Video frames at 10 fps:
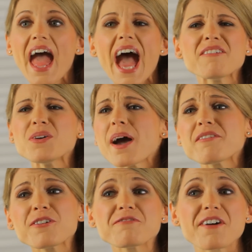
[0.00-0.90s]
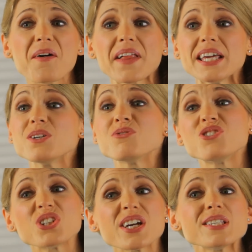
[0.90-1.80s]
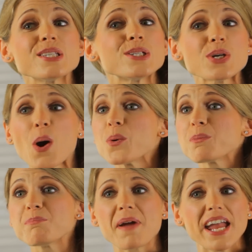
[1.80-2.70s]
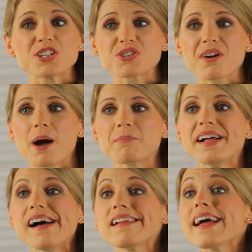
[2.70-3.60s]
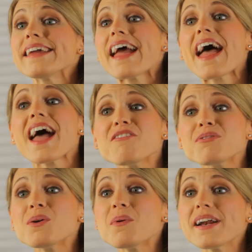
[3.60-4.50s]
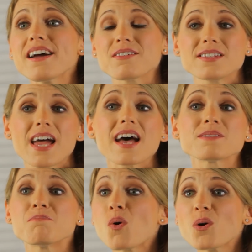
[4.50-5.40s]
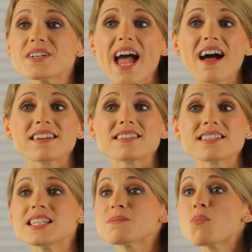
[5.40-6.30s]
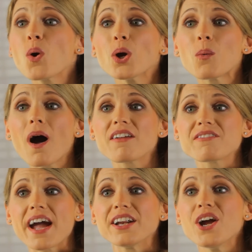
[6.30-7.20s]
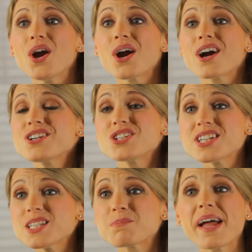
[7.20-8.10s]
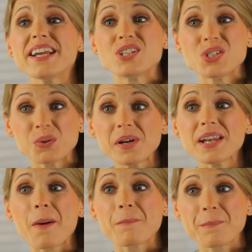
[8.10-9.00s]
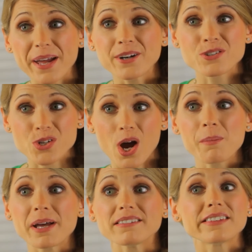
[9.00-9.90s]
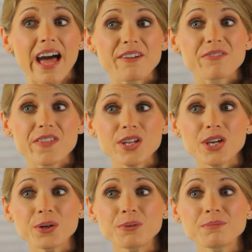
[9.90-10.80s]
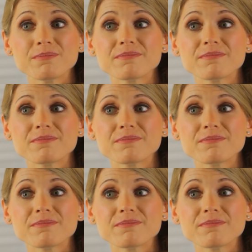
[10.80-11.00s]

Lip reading: Have you ever felt like you just don't measure up? Like everyone else has more talents, is more qualified, or is just plain doing a better job at life than you?